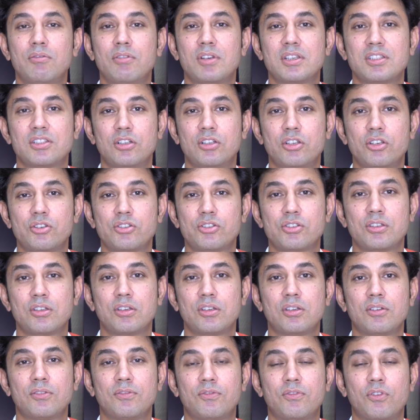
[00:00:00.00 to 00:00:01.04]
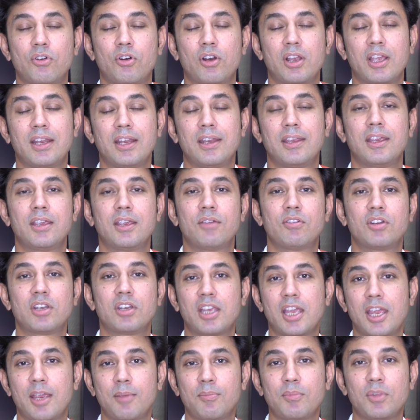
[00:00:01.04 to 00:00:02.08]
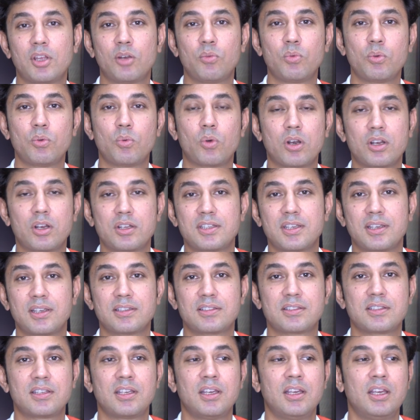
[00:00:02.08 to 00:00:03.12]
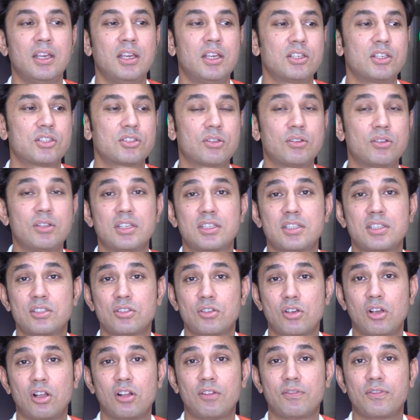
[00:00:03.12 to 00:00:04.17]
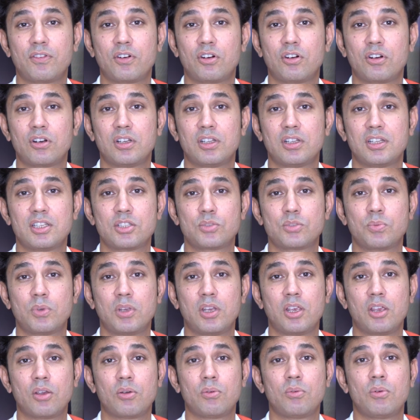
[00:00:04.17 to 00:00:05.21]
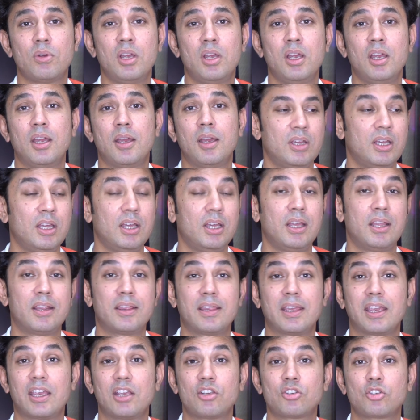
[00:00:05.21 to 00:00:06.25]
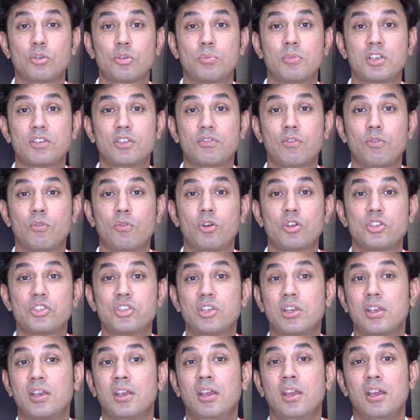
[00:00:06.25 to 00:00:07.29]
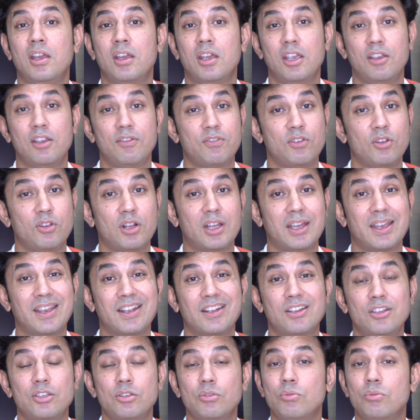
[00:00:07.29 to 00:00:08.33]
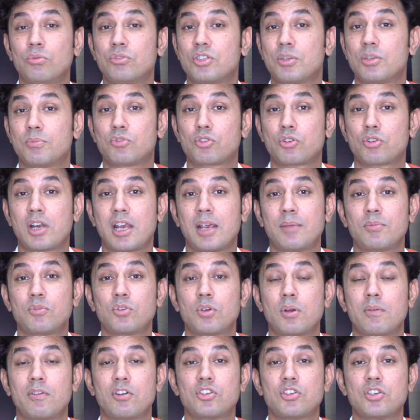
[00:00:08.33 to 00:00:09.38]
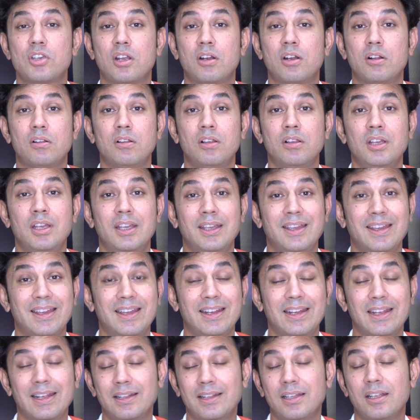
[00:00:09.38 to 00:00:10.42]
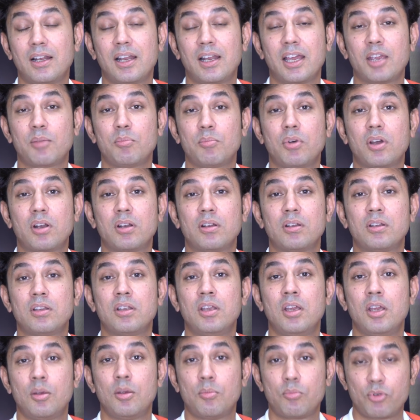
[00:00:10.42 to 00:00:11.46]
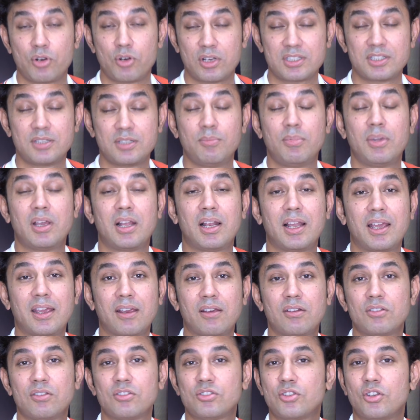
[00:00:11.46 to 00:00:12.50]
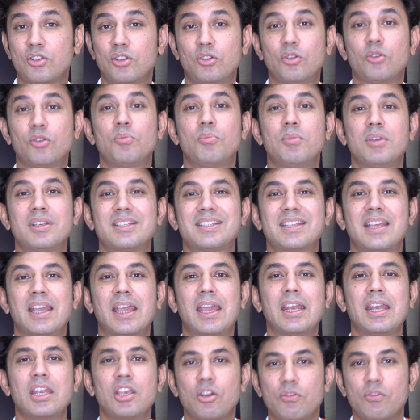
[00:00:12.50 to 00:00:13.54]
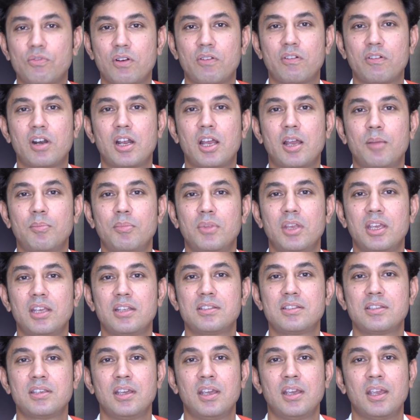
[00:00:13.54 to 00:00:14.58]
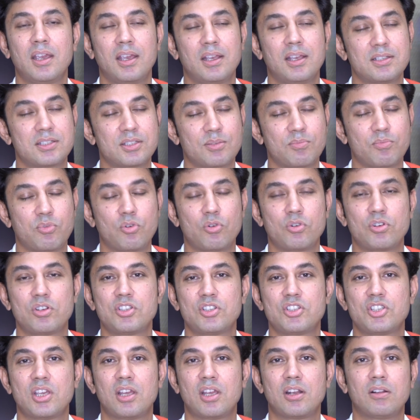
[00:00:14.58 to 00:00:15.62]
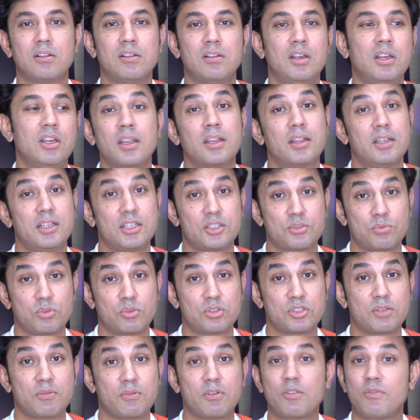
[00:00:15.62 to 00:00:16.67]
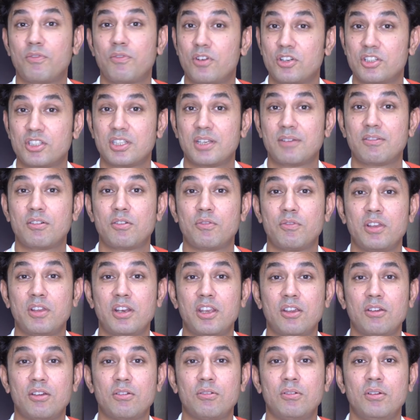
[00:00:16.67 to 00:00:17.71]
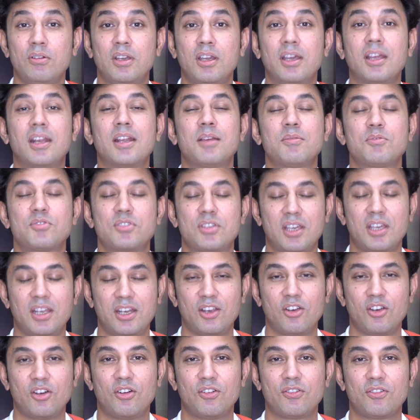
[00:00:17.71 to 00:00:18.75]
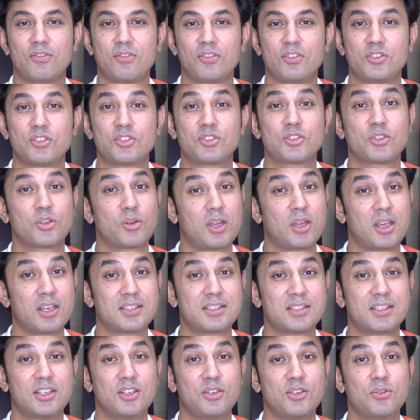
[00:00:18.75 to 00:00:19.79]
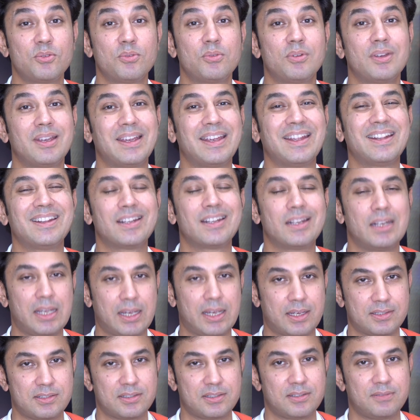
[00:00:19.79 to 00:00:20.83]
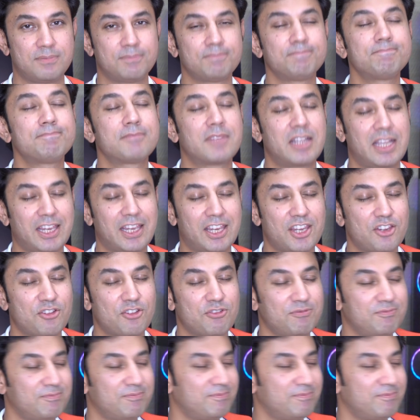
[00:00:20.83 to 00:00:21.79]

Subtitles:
resolution for any given game that we want to test. So this is all for this video. Thank you so much for watching. If you like, do subscribe to our channel and hit the like button. Press the bell icon so you don't miss any of our updates, and support the channel. This was our first ever video, and I'm signing off, so I see you in the next. Thank you.